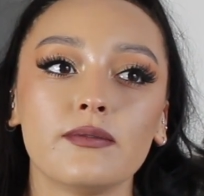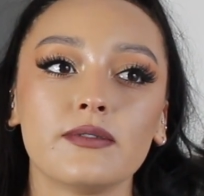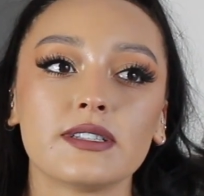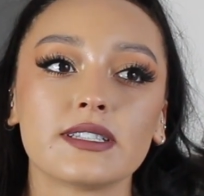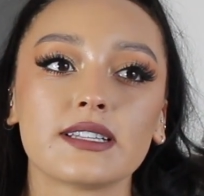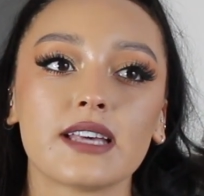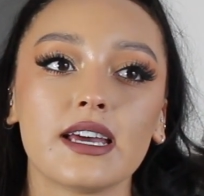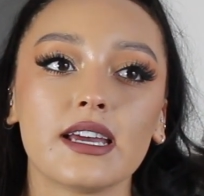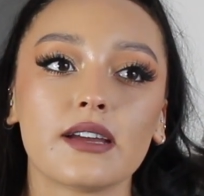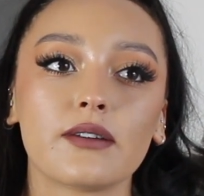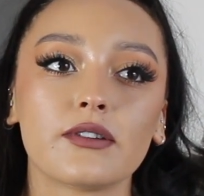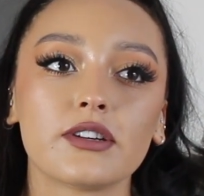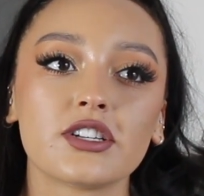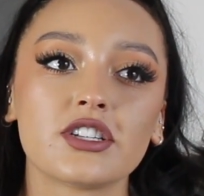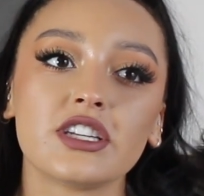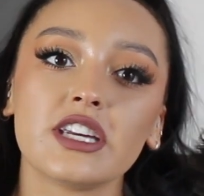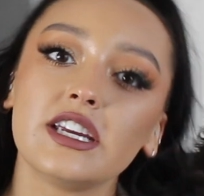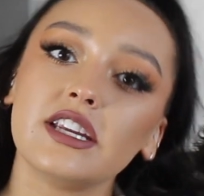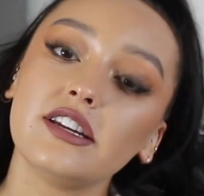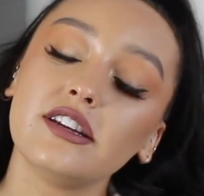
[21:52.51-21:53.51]
was like, what
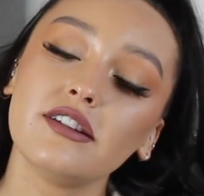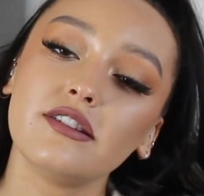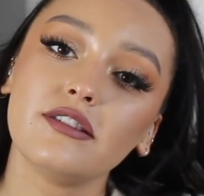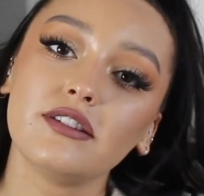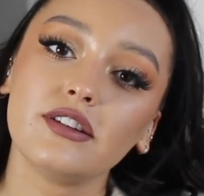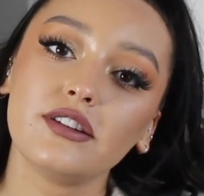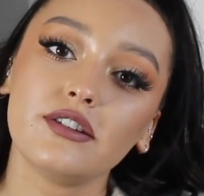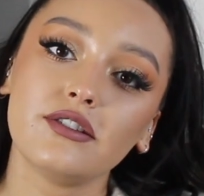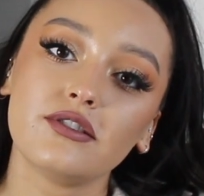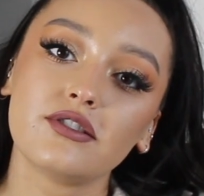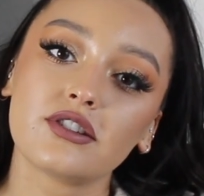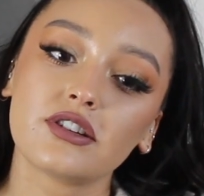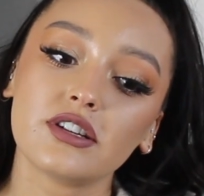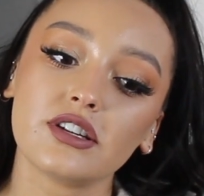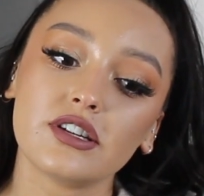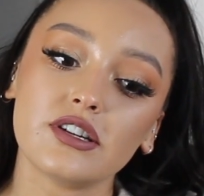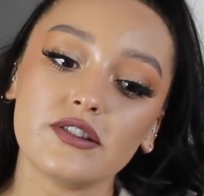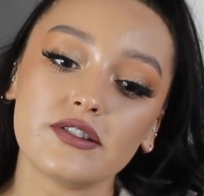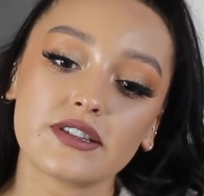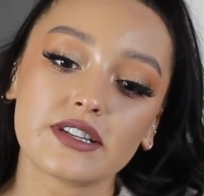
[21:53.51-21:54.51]
shade do you
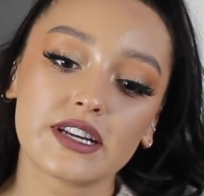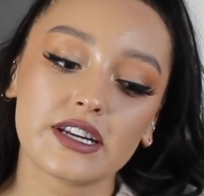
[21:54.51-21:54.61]
usually use?